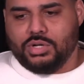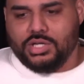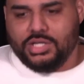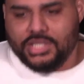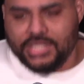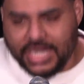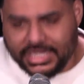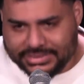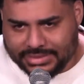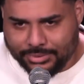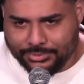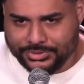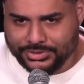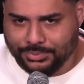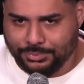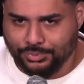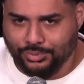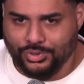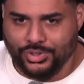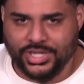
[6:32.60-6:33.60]
yes, I was
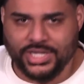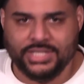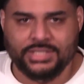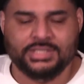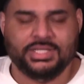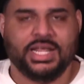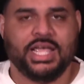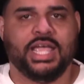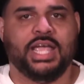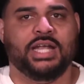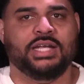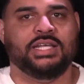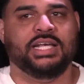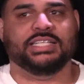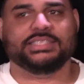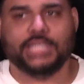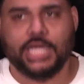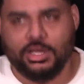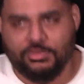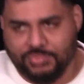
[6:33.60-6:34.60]
deployed, and
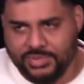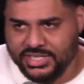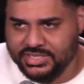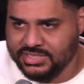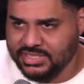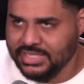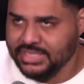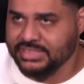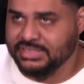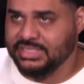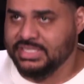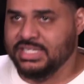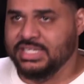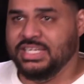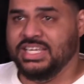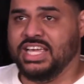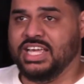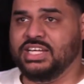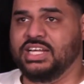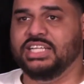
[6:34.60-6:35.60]
yes, I have
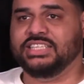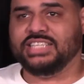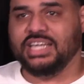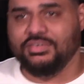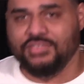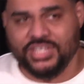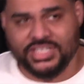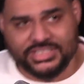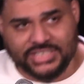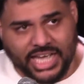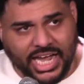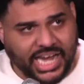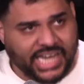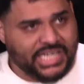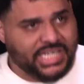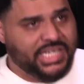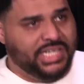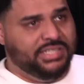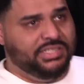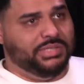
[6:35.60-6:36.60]
PTSD, and yes, I have
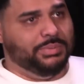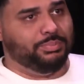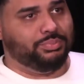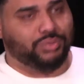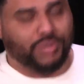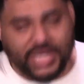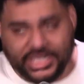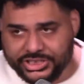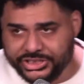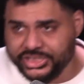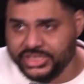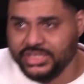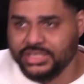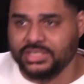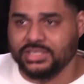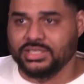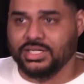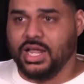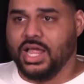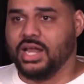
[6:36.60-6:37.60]
anxiety and
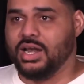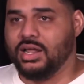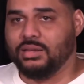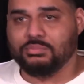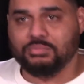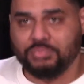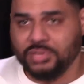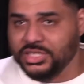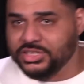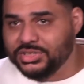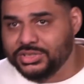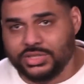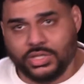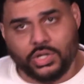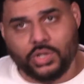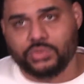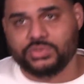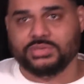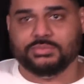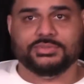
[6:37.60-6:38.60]
depression, and I'm
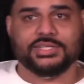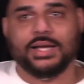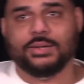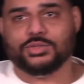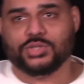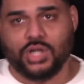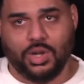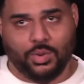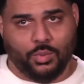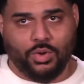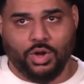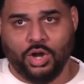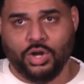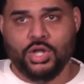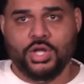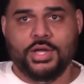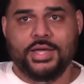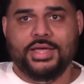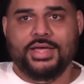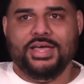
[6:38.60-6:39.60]
pigeon-toed sometimes when I walk.
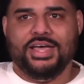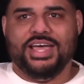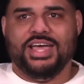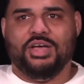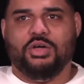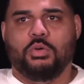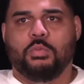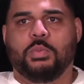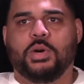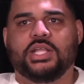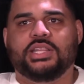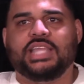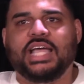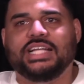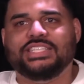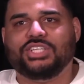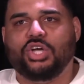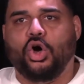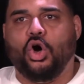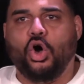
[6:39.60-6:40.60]
But
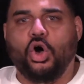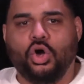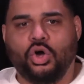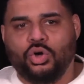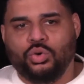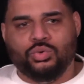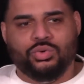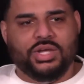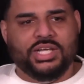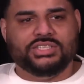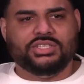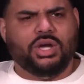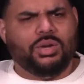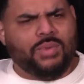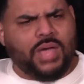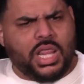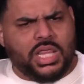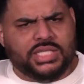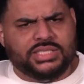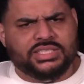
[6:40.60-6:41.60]
it's all
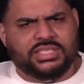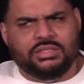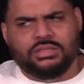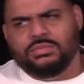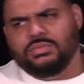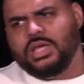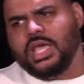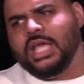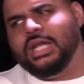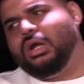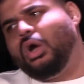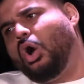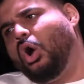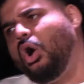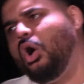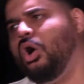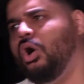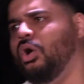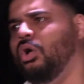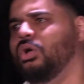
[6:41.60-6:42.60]
relative. It
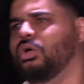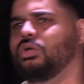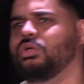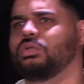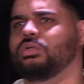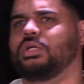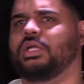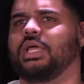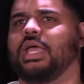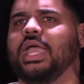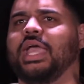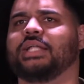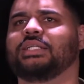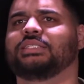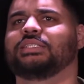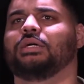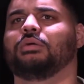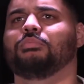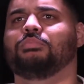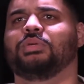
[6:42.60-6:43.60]
all
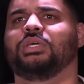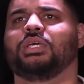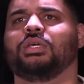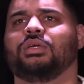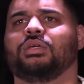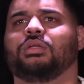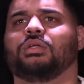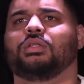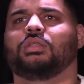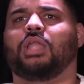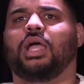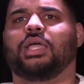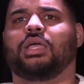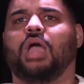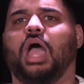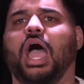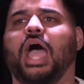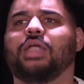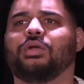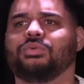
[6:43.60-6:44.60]
ends up being like,
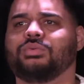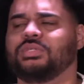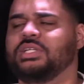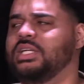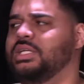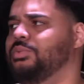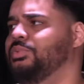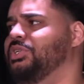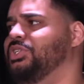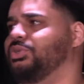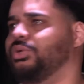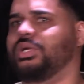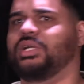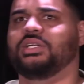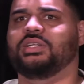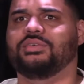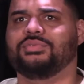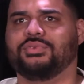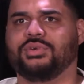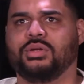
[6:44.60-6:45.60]
I don't need to be
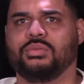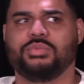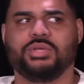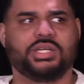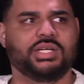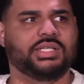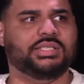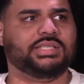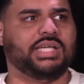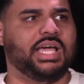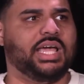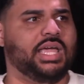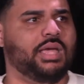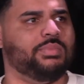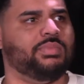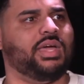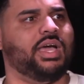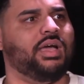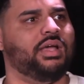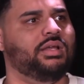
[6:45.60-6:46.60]
treated different because I
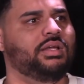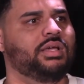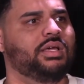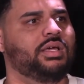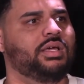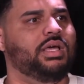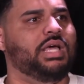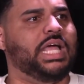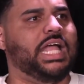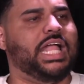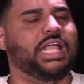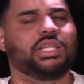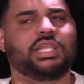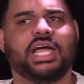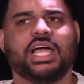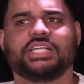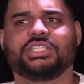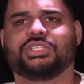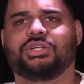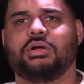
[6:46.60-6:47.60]
am that. And
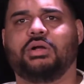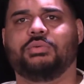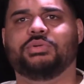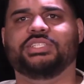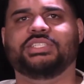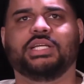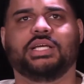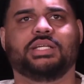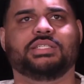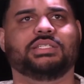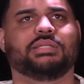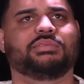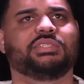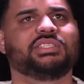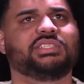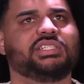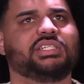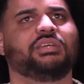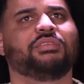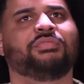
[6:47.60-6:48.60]
last year I was saying something
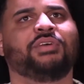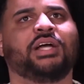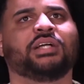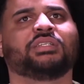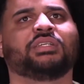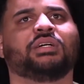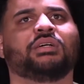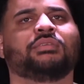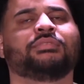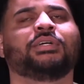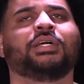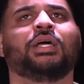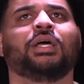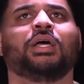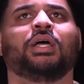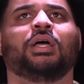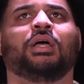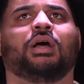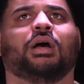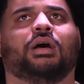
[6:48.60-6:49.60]
to the effect of,
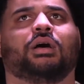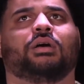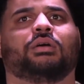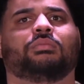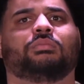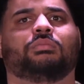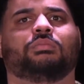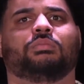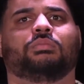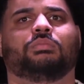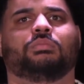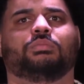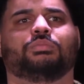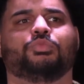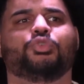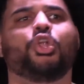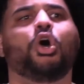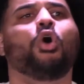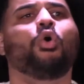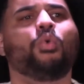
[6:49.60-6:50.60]

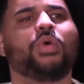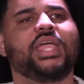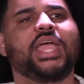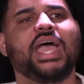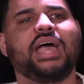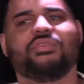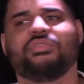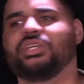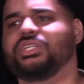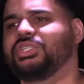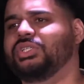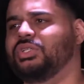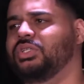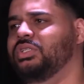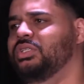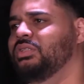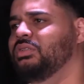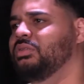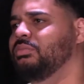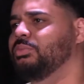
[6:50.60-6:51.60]
no, we have
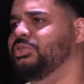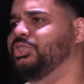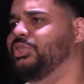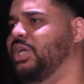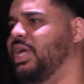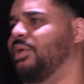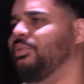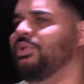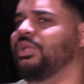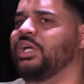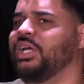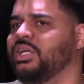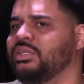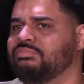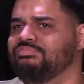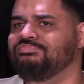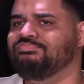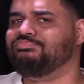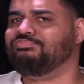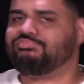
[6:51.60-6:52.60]
issues, but you can't relate.
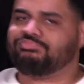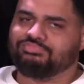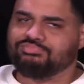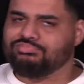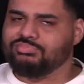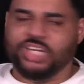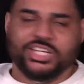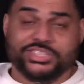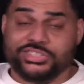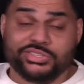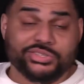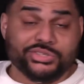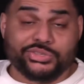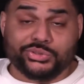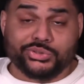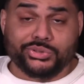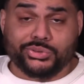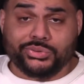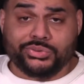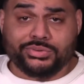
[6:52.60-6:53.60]
And it's still the
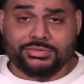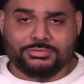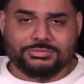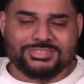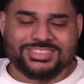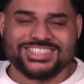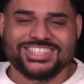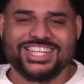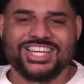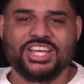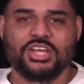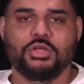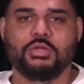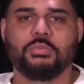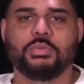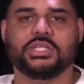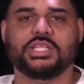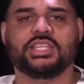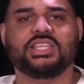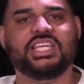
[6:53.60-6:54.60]
truth.
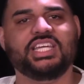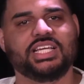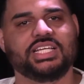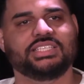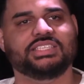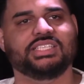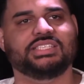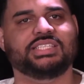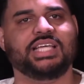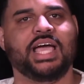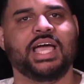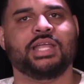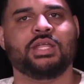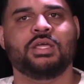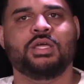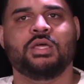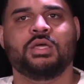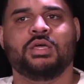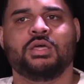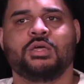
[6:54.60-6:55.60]
But the thing is
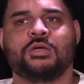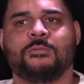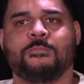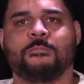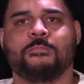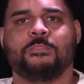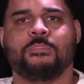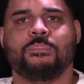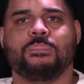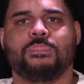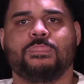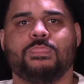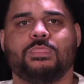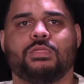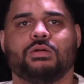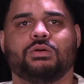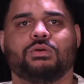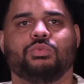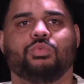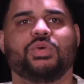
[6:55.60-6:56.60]
that
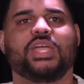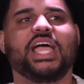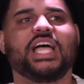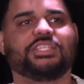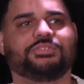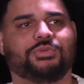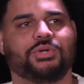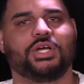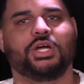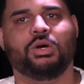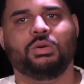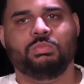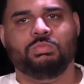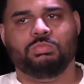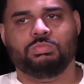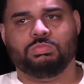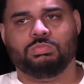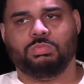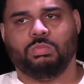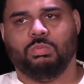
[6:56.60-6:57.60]
we ask for
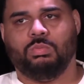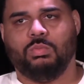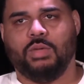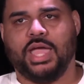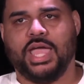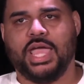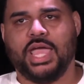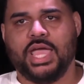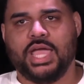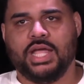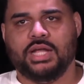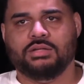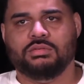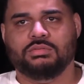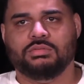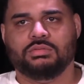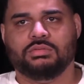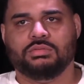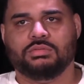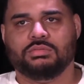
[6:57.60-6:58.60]
help, and
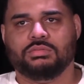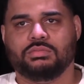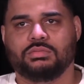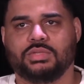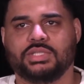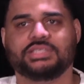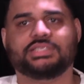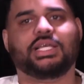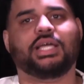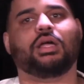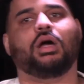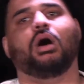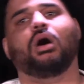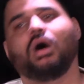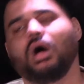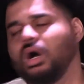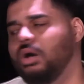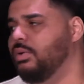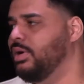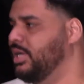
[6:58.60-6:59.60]
it's like,
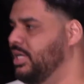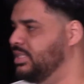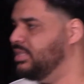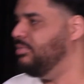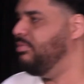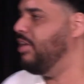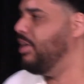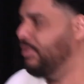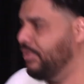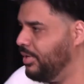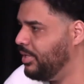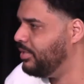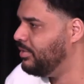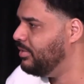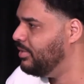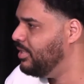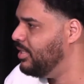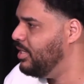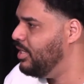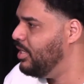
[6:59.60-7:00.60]
oh, well, he's a veteran.
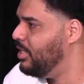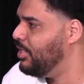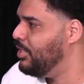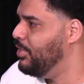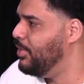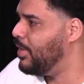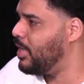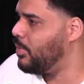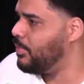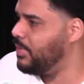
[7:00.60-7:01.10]
You know what I